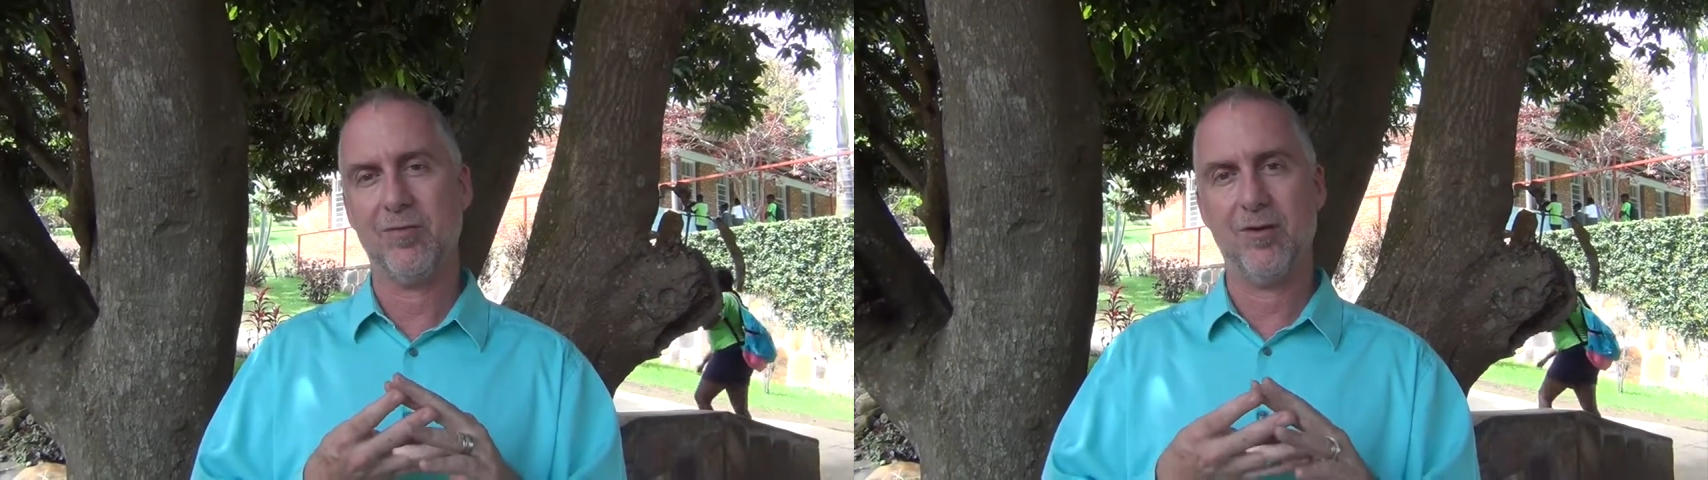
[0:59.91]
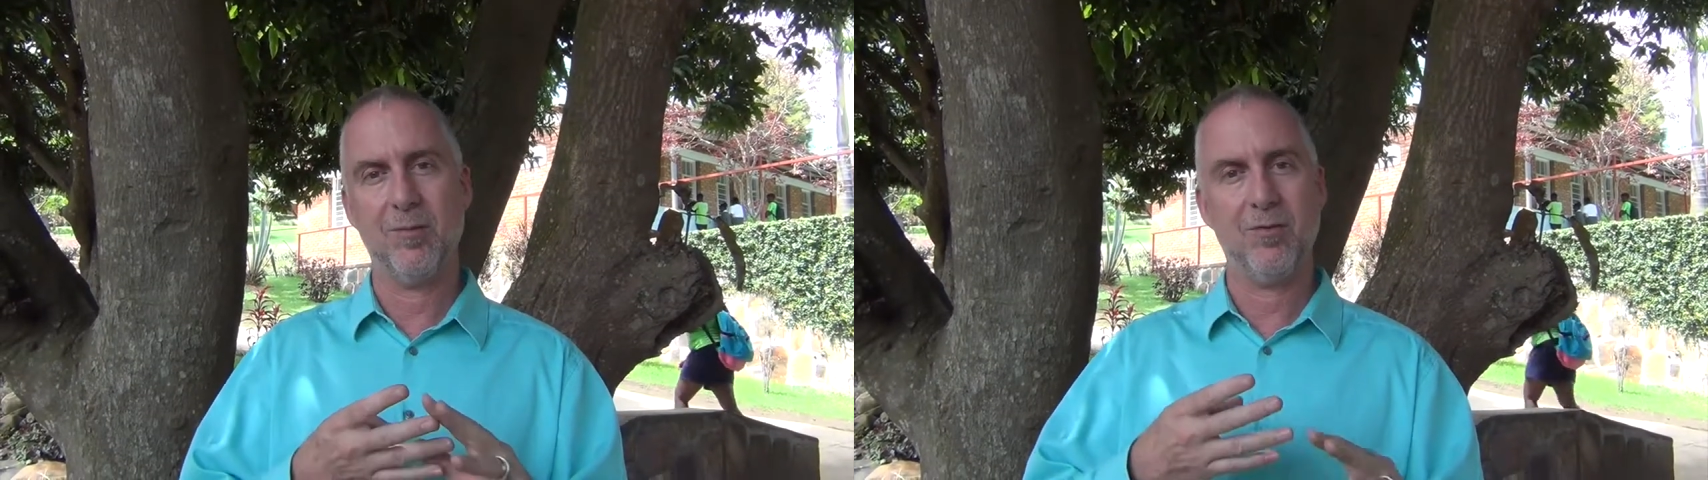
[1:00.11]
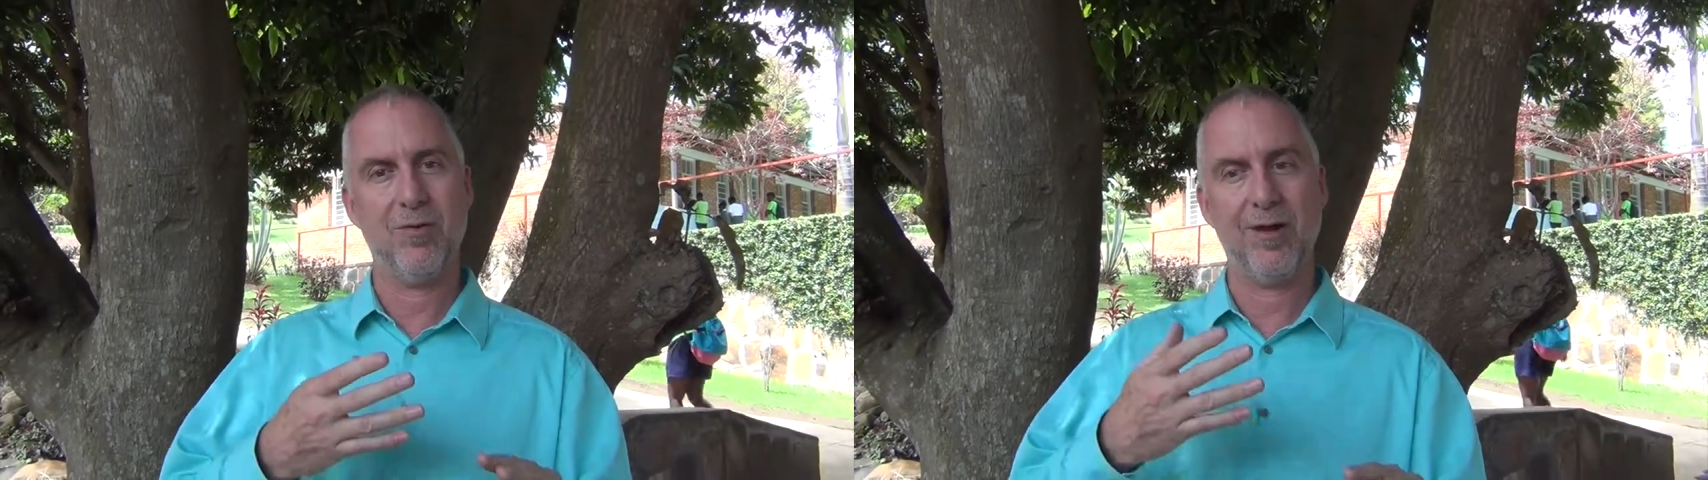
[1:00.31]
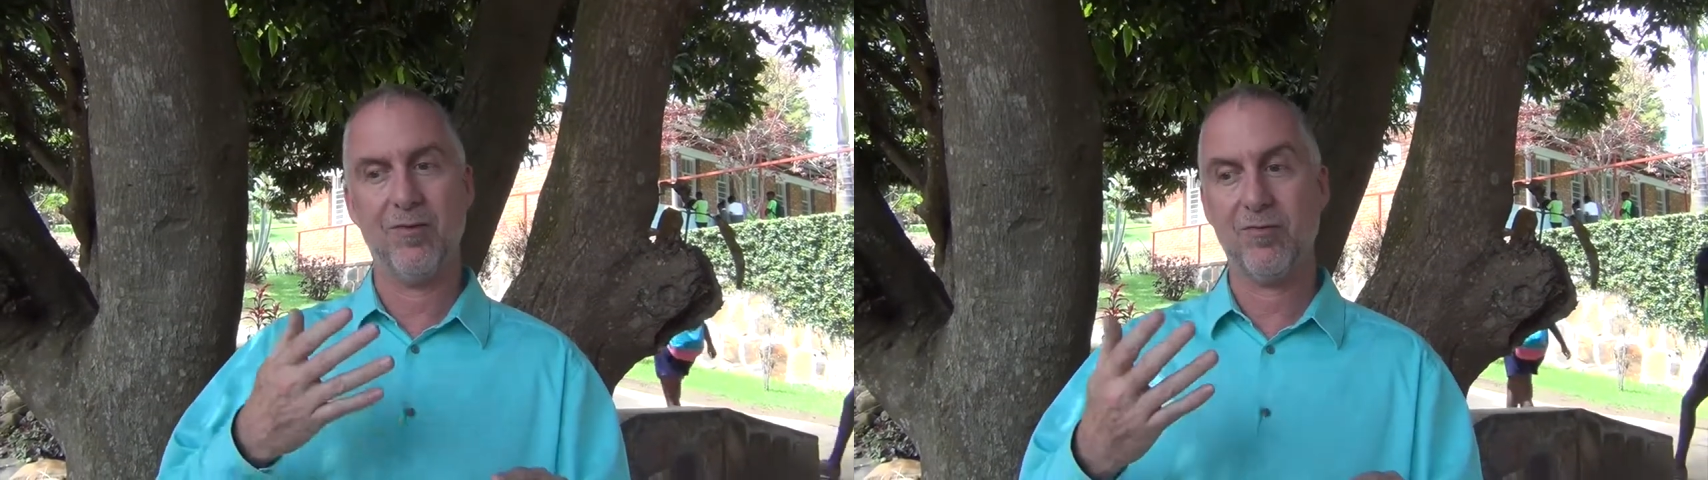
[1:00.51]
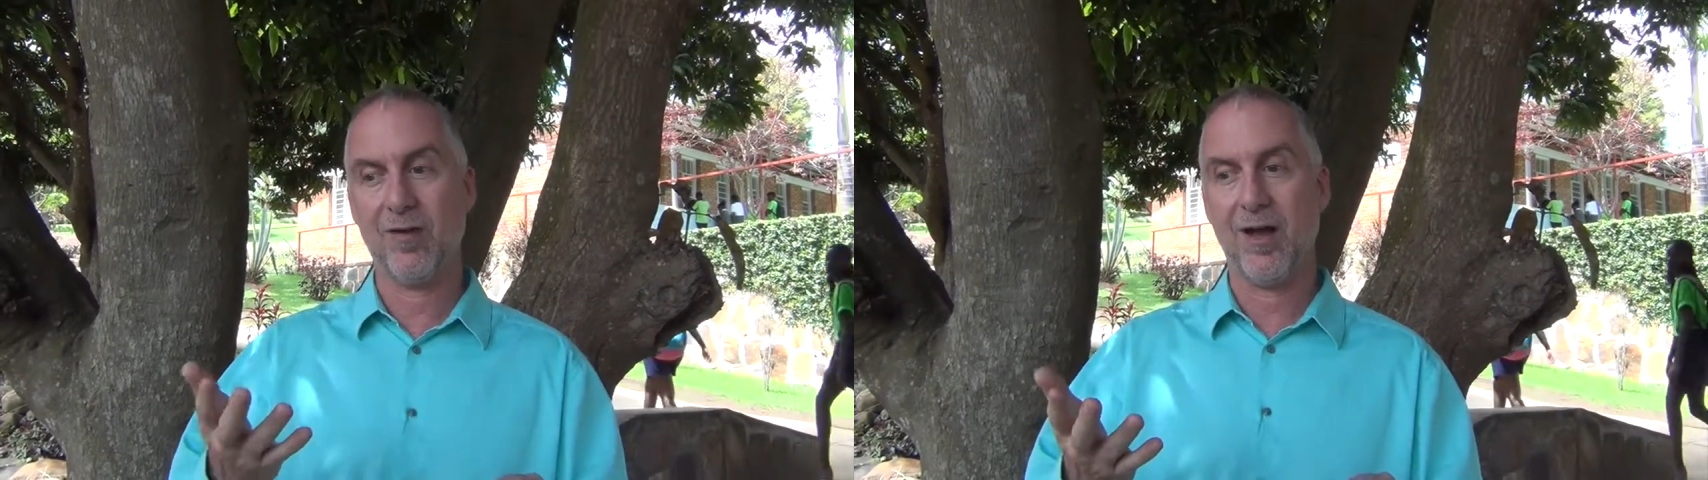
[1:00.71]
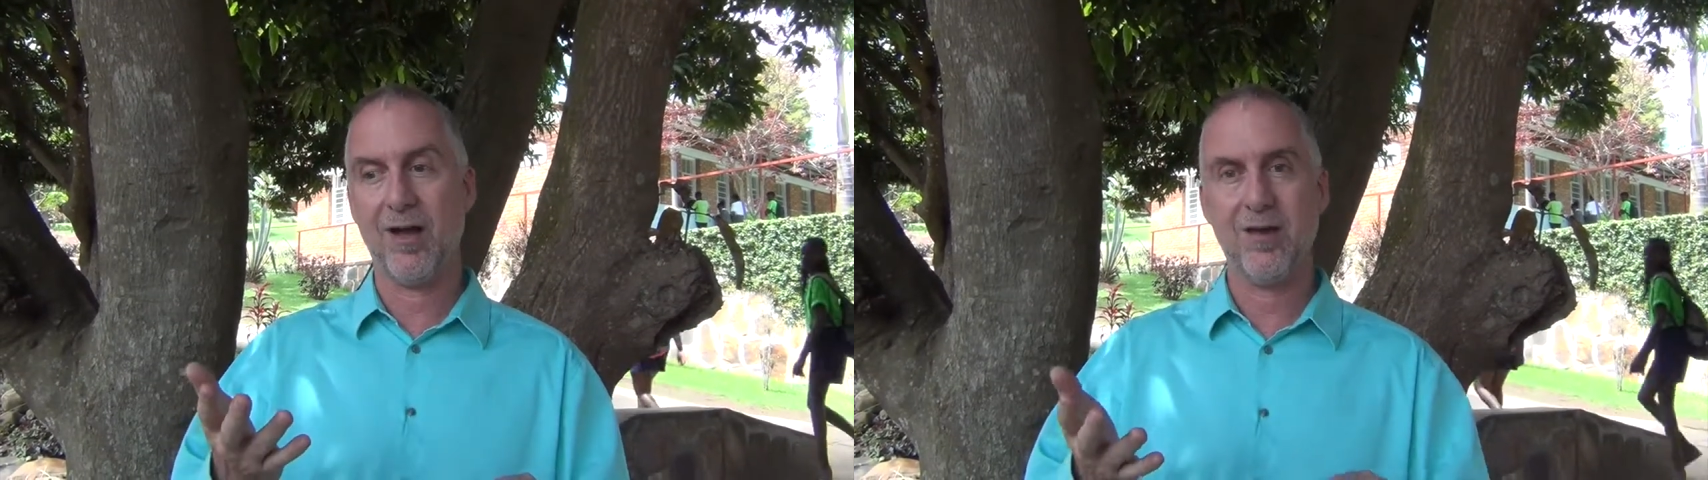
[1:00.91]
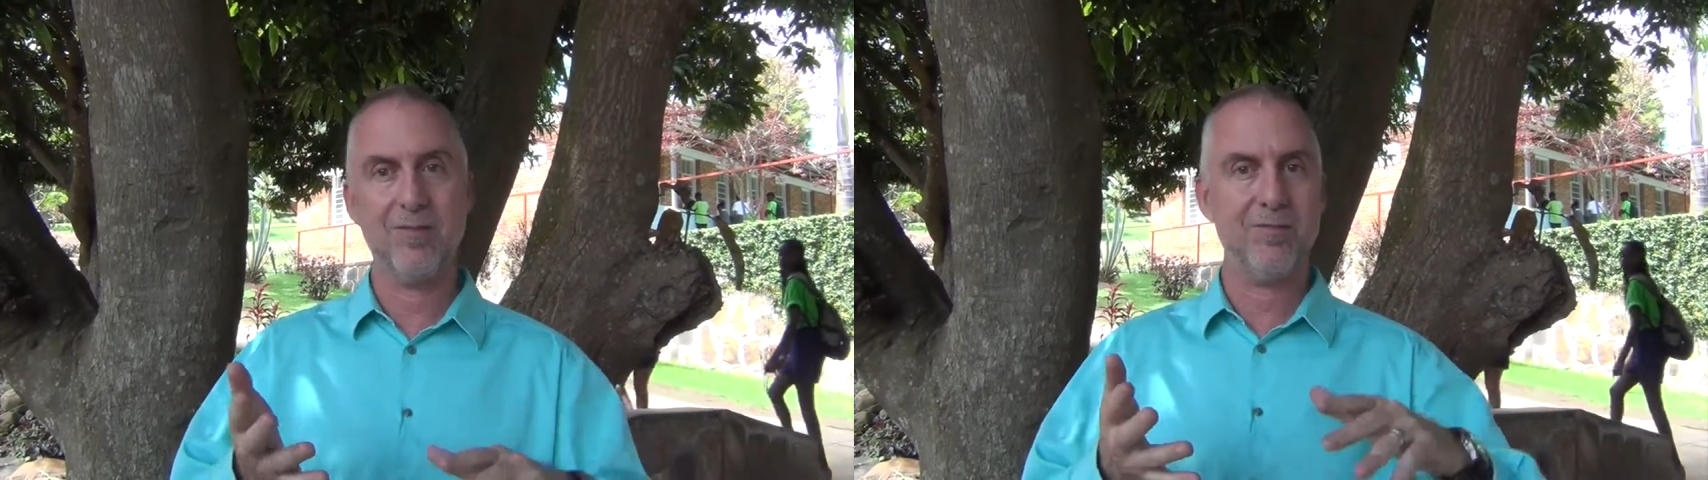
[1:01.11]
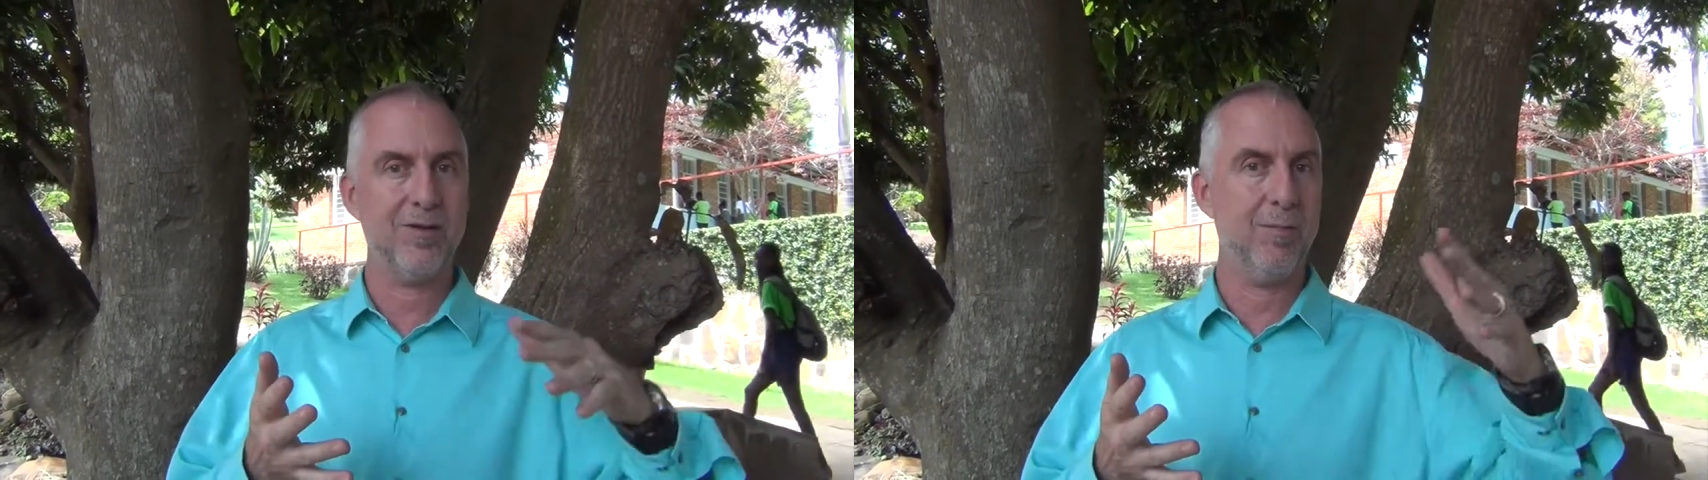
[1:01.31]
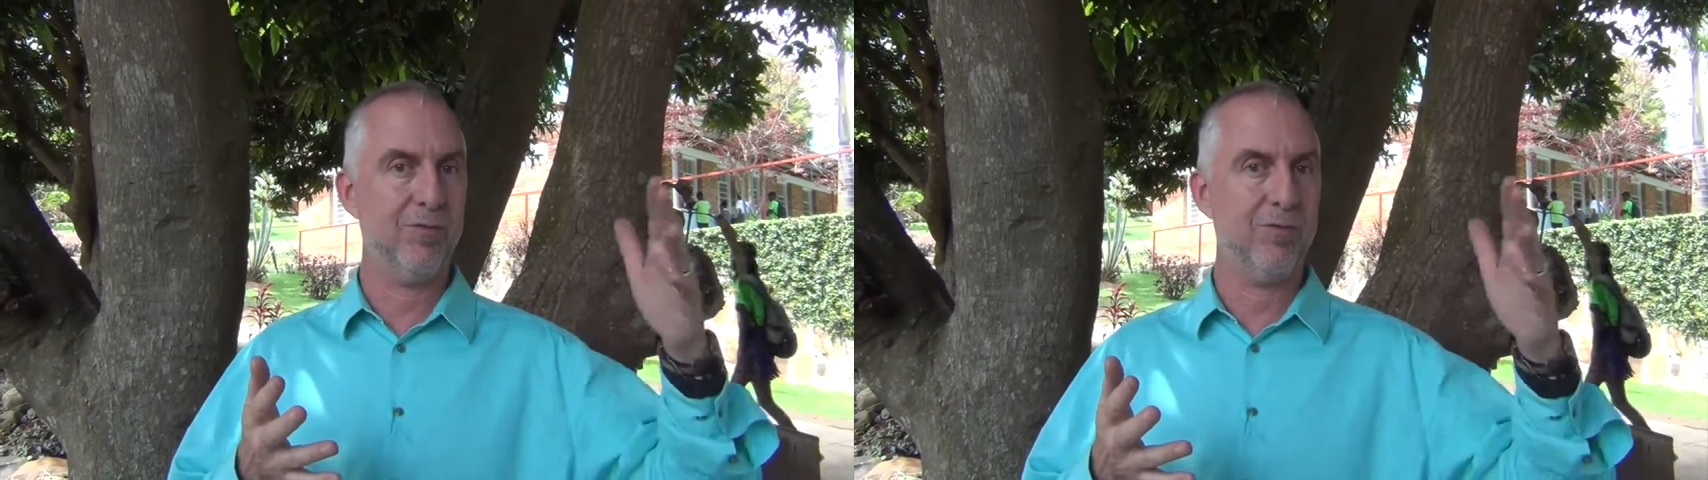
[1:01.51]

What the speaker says: from grades 5